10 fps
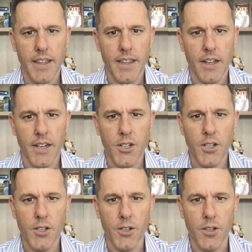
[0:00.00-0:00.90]
I show
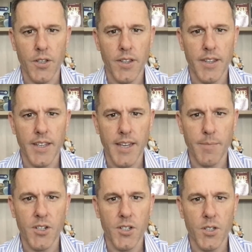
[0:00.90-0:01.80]
you the
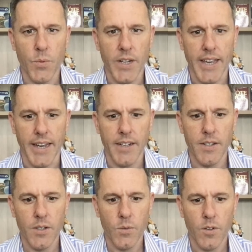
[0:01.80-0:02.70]
images that we get
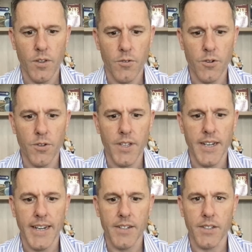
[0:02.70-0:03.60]
through the
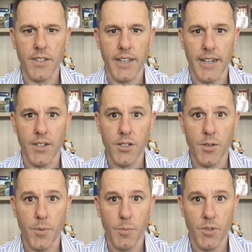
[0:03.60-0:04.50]
nasal
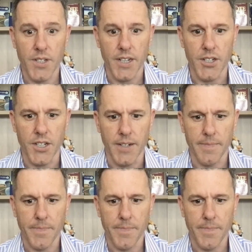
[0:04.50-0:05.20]
endoscopy procedure.